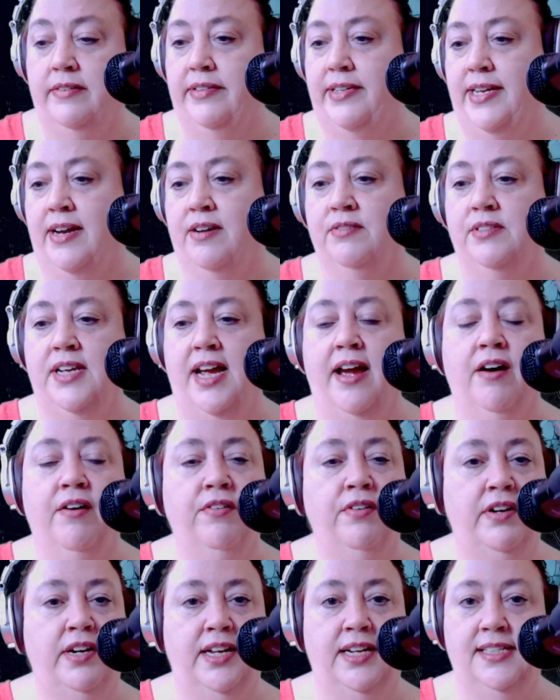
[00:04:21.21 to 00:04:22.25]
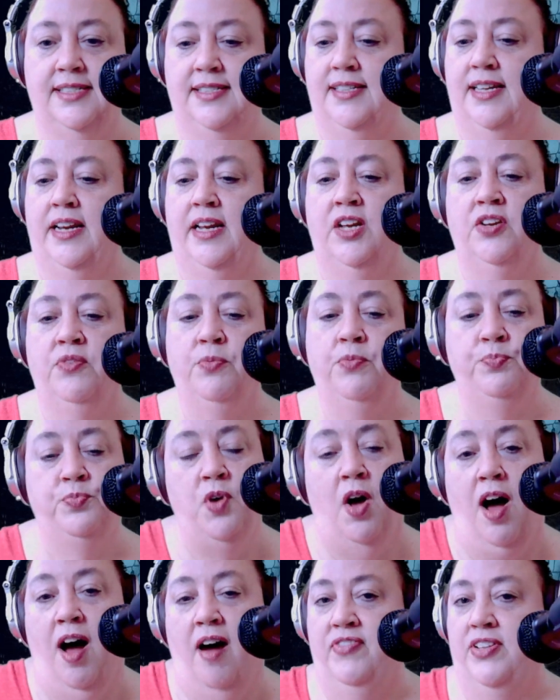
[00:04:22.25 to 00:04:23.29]
downtown in a city, you
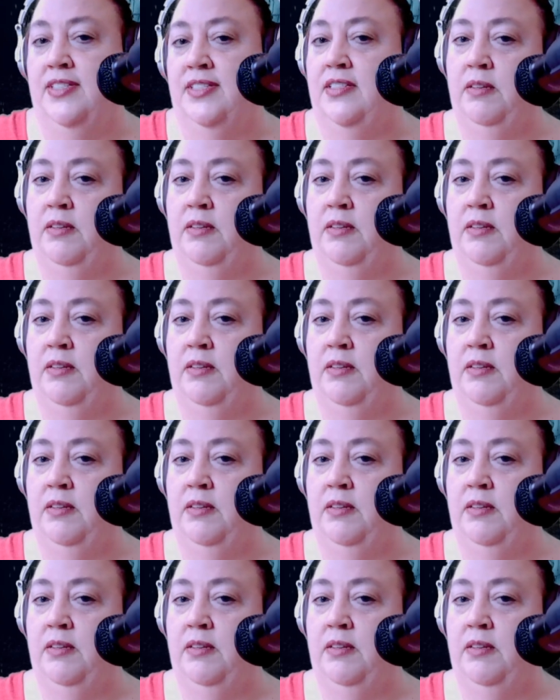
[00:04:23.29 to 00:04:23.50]
often